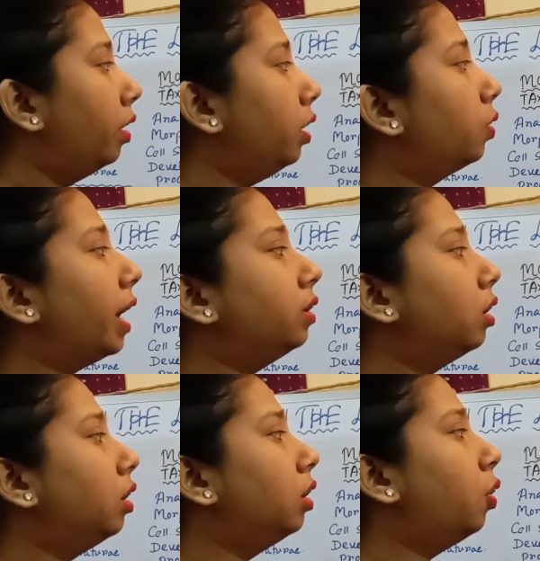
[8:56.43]
You
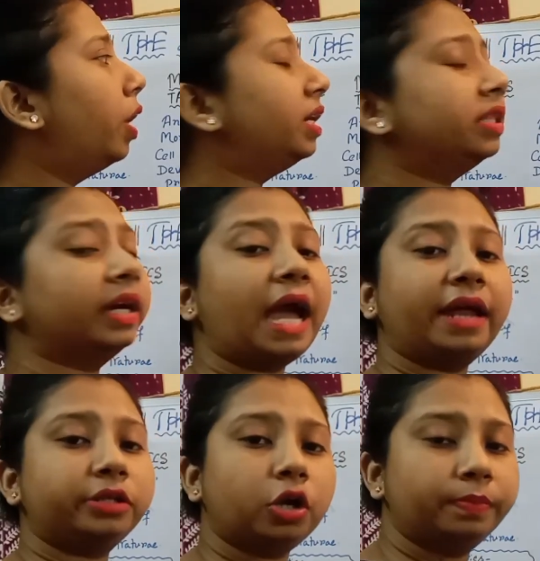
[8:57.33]
can what are the
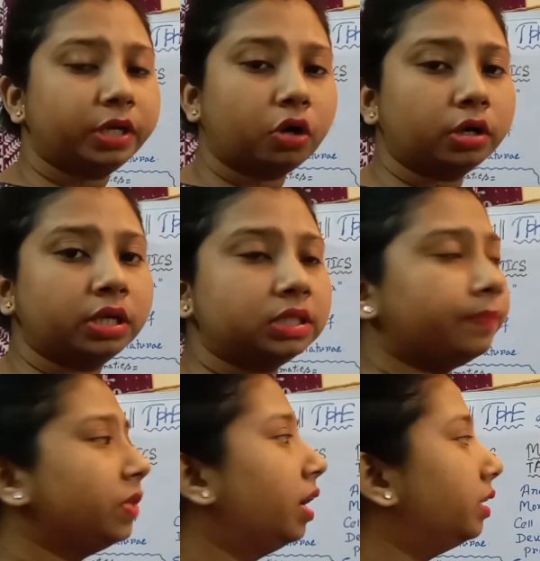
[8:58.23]
character of that
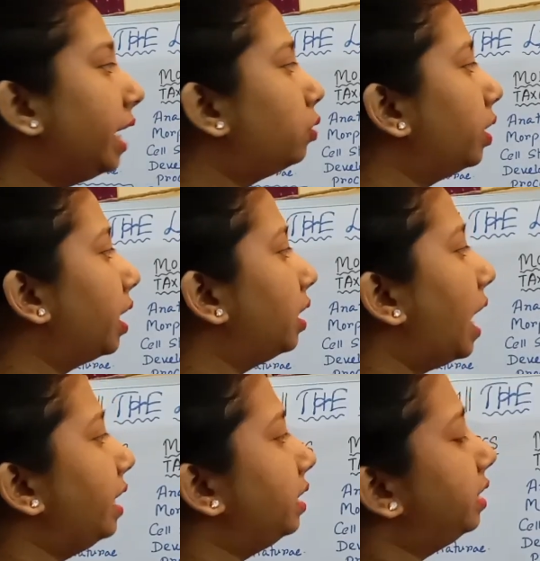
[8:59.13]
organism? That we can
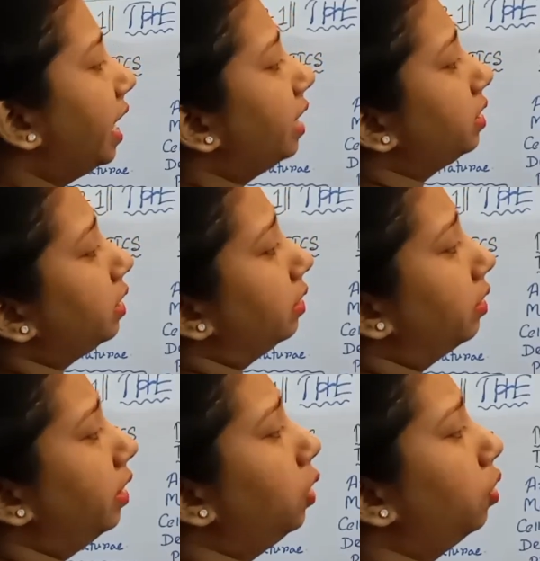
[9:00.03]
write that
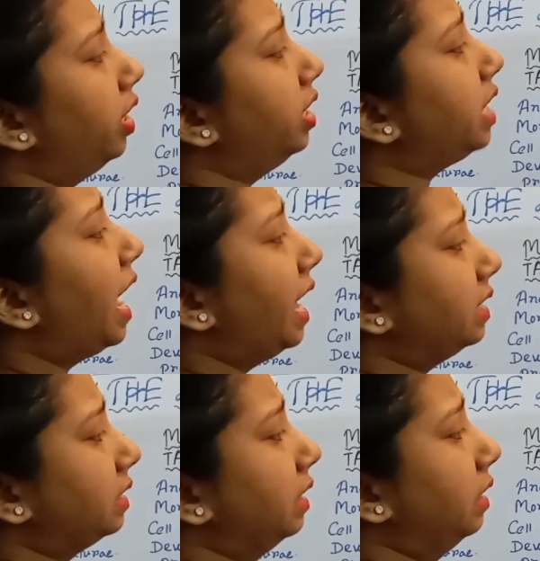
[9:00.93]
it
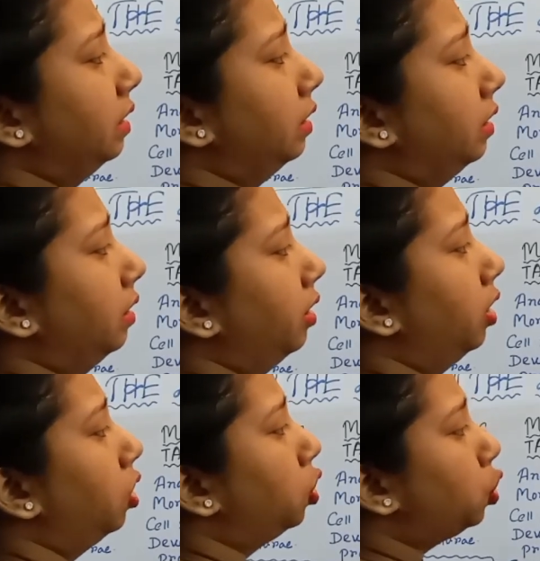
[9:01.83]
has
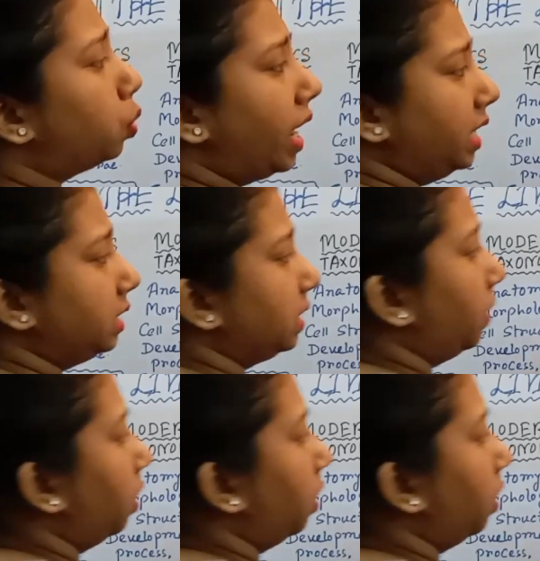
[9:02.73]
two eyes.